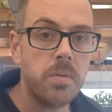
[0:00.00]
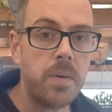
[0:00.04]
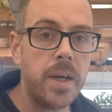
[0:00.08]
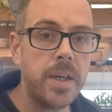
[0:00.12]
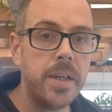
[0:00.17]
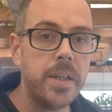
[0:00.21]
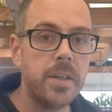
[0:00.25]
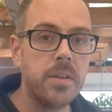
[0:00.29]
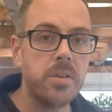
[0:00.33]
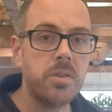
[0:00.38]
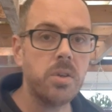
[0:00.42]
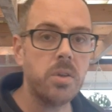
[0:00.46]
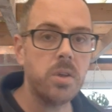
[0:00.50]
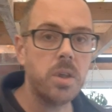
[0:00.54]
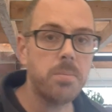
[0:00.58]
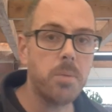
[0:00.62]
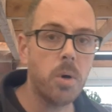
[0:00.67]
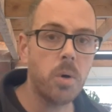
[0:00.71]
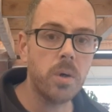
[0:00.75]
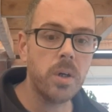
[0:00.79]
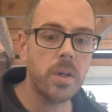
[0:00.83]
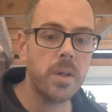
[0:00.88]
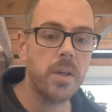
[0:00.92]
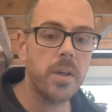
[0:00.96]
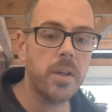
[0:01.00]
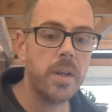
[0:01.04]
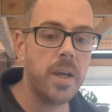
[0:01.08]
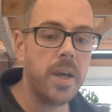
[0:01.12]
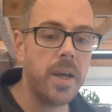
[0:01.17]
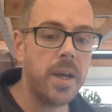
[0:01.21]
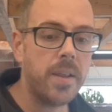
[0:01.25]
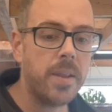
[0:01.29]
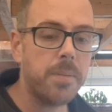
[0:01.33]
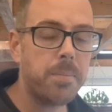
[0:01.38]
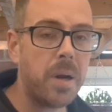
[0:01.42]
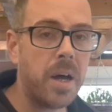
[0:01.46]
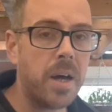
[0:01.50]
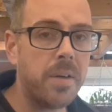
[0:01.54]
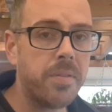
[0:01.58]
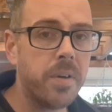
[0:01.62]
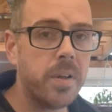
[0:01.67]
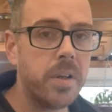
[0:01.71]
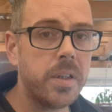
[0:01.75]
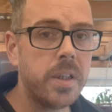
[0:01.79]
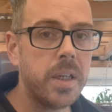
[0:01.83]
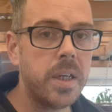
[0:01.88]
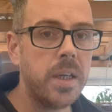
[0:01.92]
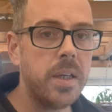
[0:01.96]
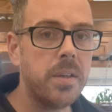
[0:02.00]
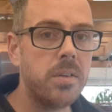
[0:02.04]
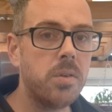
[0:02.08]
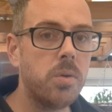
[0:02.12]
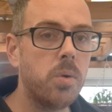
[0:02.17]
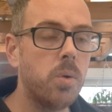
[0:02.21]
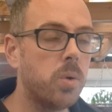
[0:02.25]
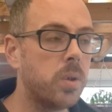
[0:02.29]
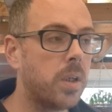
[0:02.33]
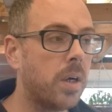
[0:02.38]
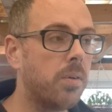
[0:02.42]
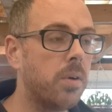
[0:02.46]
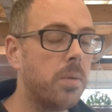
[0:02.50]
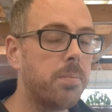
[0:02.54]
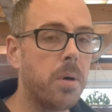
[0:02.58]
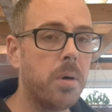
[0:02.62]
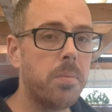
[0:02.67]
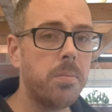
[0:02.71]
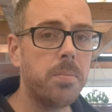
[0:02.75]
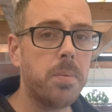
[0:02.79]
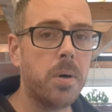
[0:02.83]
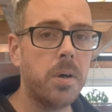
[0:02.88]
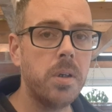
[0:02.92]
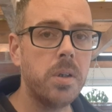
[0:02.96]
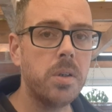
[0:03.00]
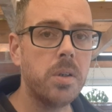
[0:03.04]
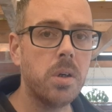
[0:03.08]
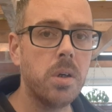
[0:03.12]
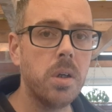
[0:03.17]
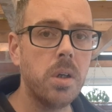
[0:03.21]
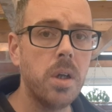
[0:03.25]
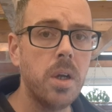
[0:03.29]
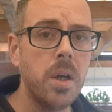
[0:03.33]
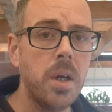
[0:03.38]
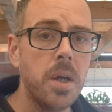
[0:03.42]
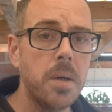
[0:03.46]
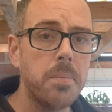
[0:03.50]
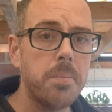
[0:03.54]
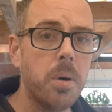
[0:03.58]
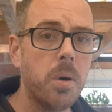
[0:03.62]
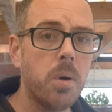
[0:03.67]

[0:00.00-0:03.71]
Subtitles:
Right, it's Sunday morning. The plan for the day is to go down to the bottom pony tunnel,